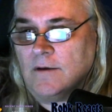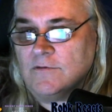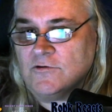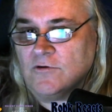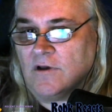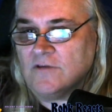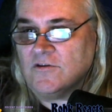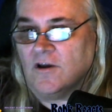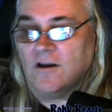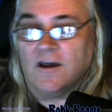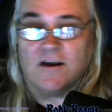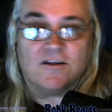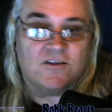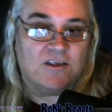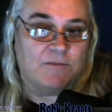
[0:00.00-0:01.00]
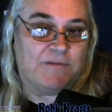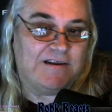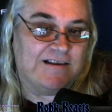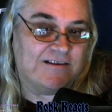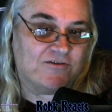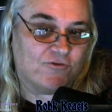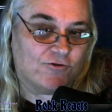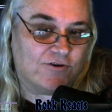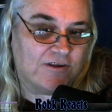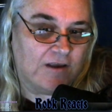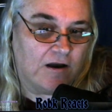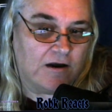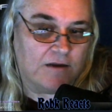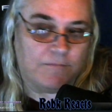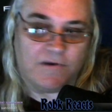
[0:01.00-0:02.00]
So I saw a lot of timidness early
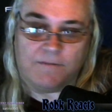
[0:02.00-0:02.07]
on,